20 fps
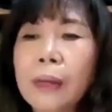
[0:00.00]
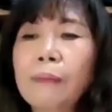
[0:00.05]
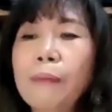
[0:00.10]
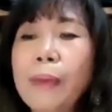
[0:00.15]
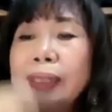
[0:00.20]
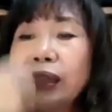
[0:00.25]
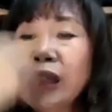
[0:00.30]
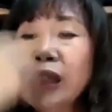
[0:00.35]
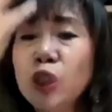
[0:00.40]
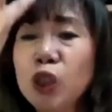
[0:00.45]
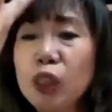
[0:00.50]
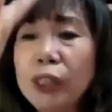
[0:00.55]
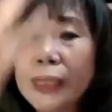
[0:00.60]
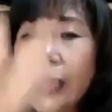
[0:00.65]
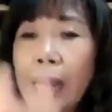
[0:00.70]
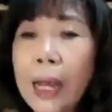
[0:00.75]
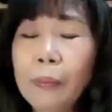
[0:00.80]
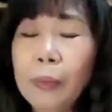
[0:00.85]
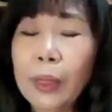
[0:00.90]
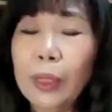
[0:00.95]

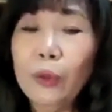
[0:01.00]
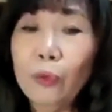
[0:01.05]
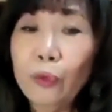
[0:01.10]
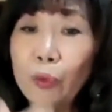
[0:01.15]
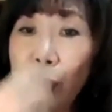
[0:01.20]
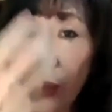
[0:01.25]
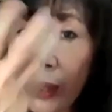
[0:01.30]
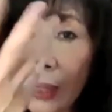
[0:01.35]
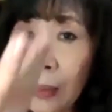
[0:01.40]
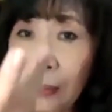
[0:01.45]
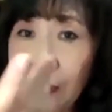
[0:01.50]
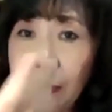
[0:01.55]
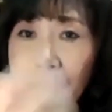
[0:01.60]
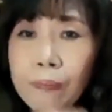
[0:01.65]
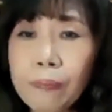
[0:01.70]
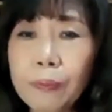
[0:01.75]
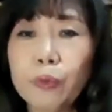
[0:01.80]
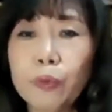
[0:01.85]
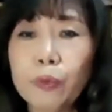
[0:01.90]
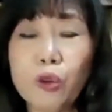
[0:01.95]
messages come in for them,
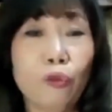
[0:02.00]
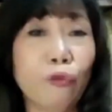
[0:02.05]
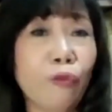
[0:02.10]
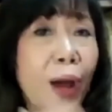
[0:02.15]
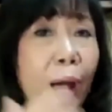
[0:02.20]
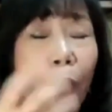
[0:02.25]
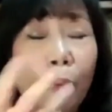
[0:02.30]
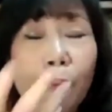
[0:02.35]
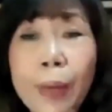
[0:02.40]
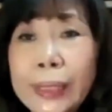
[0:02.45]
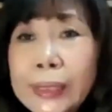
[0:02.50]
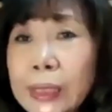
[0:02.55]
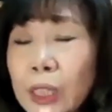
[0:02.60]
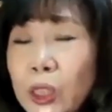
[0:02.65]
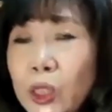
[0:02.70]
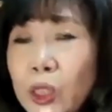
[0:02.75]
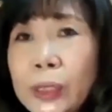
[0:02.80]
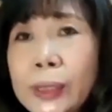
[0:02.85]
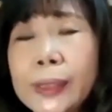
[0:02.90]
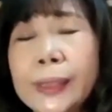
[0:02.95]
profound
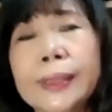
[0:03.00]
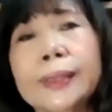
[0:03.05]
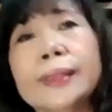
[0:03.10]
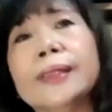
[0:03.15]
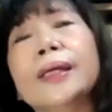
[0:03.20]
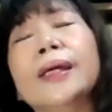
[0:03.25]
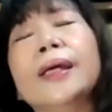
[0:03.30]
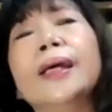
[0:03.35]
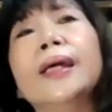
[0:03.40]
messages.